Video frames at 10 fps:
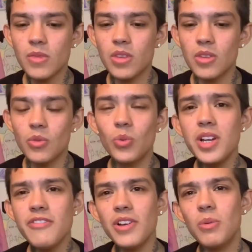what
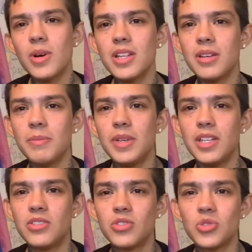if I wanted to be
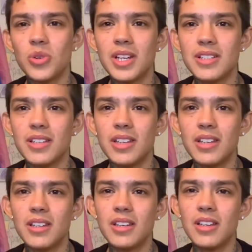trans? Like,
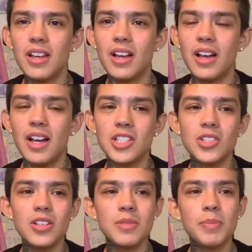I
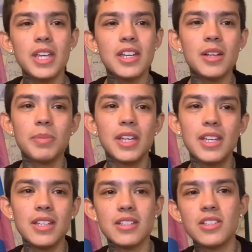started picking up the
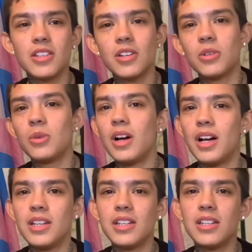hints, I
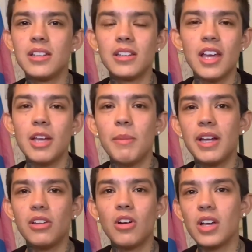didn't like my
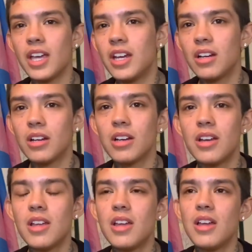long hair.
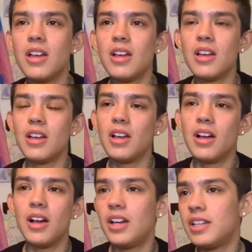
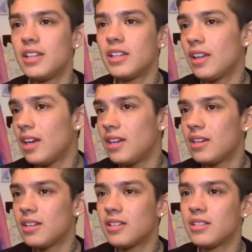I didn't like
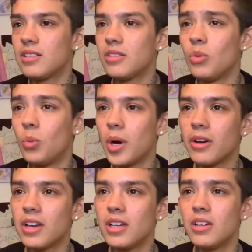
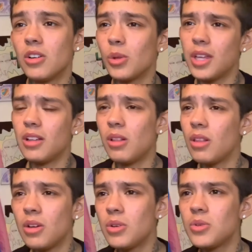wearing girly
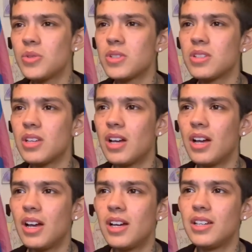clothes.
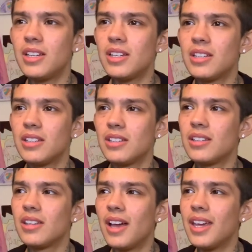
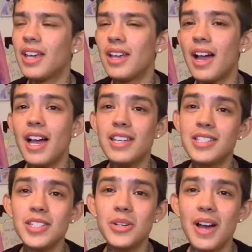I
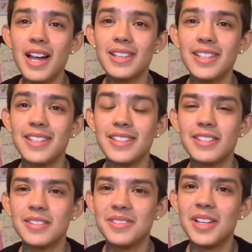still acted
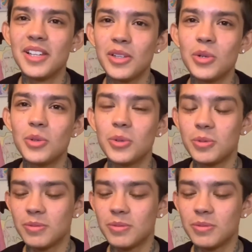a little